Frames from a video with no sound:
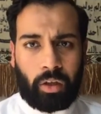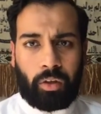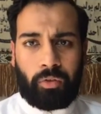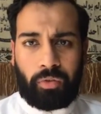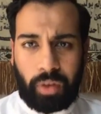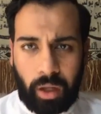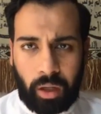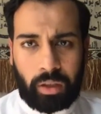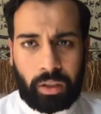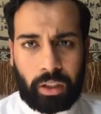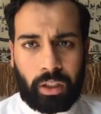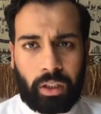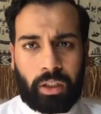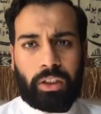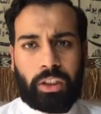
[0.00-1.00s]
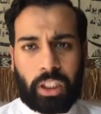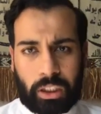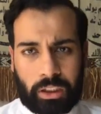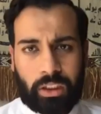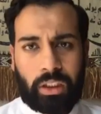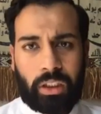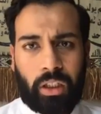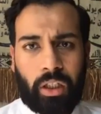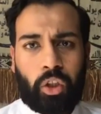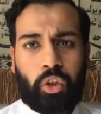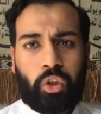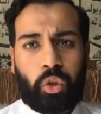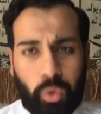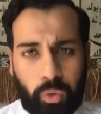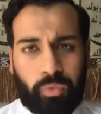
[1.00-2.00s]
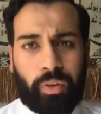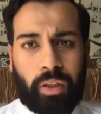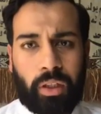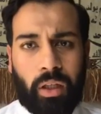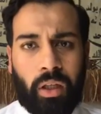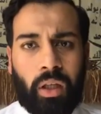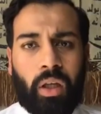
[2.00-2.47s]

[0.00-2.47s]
fairly, justly, truthfully.